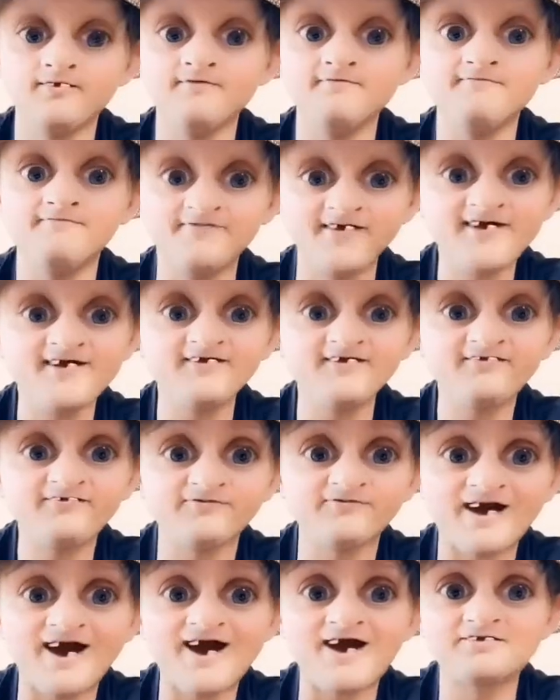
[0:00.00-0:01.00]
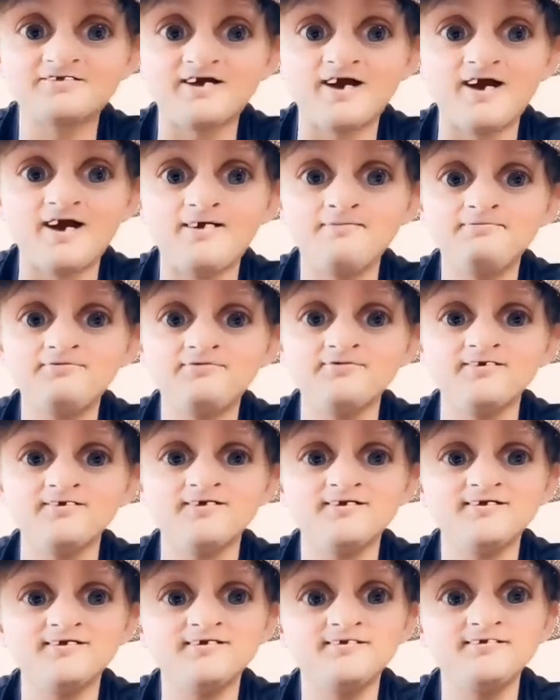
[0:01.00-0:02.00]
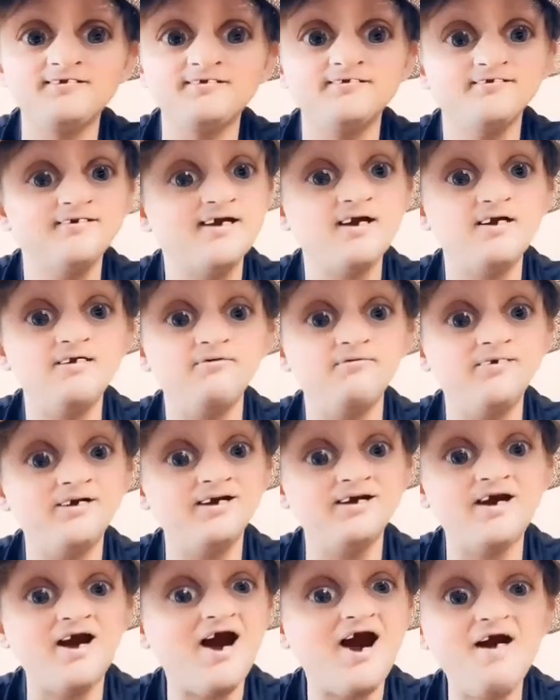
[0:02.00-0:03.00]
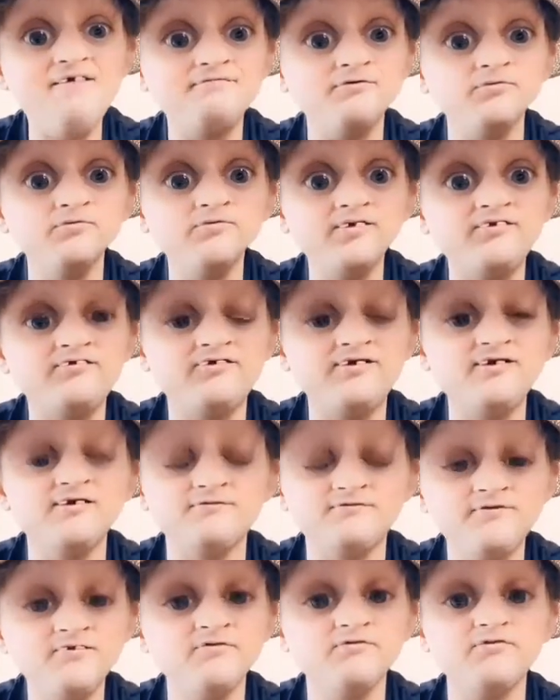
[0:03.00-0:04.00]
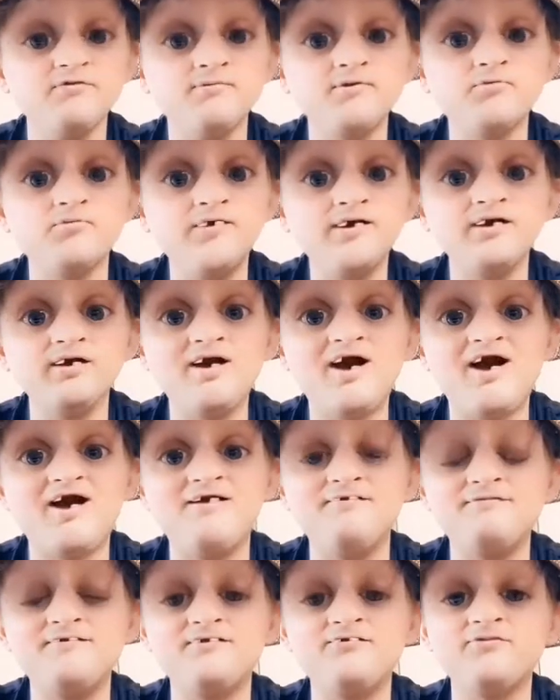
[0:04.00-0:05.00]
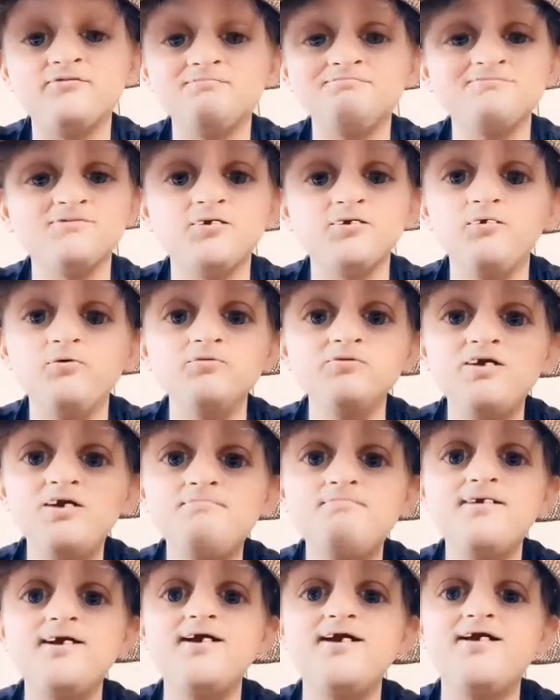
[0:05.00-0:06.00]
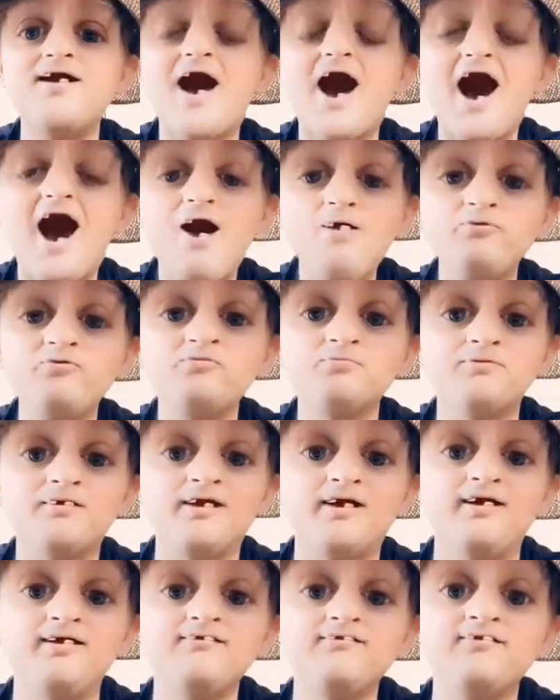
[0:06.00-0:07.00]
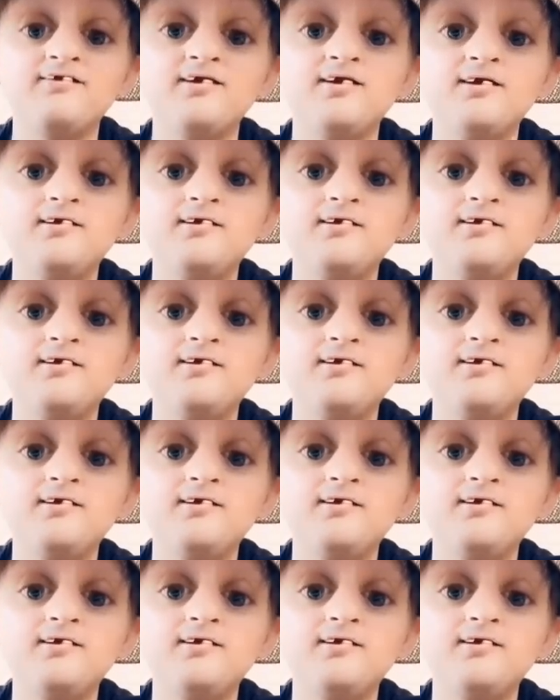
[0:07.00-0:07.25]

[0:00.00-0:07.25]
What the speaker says: Venus flytraps. Now, well, I've only seen a few of them in real life. It's only been in houseplants.